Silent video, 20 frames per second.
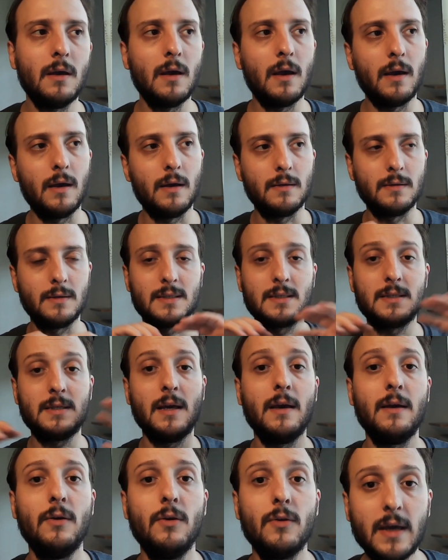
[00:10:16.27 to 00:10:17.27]
and the
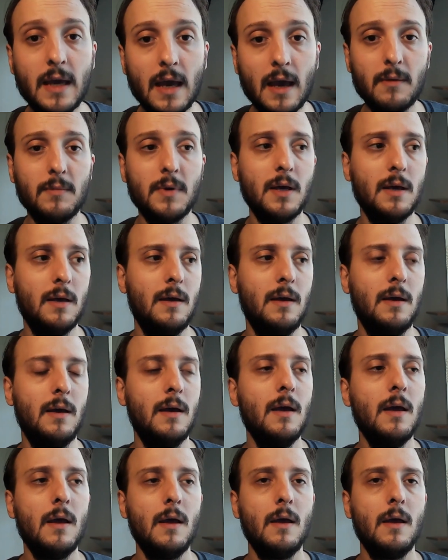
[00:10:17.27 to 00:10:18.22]
stereo camera,